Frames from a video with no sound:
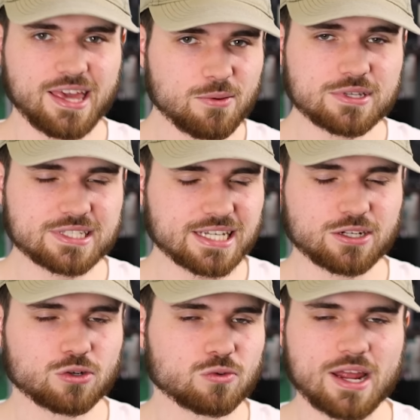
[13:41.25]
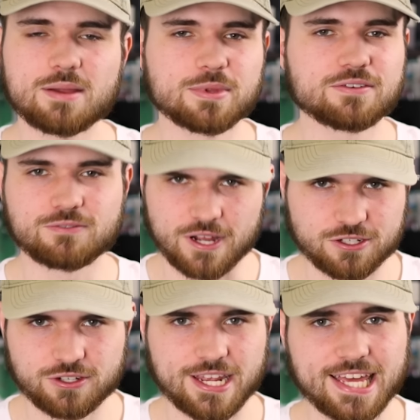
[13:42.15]
It was incredibly
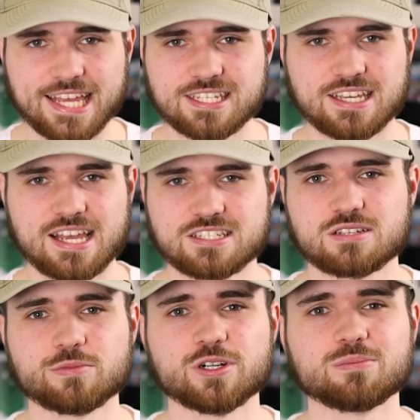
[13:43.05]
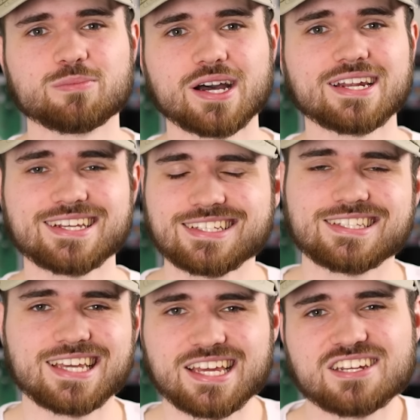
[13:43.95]
frustrating as a customer, but in
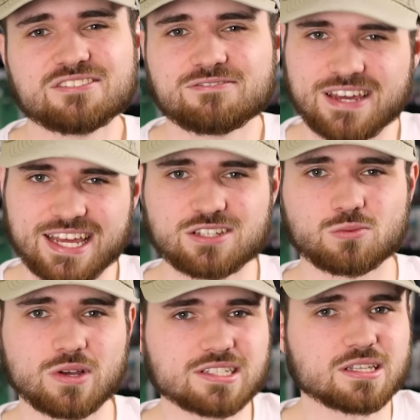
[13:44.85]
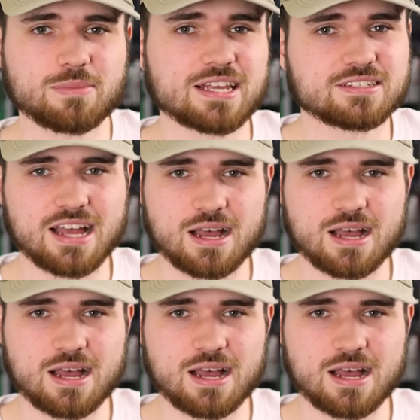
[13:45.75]
the end, FedEx was the best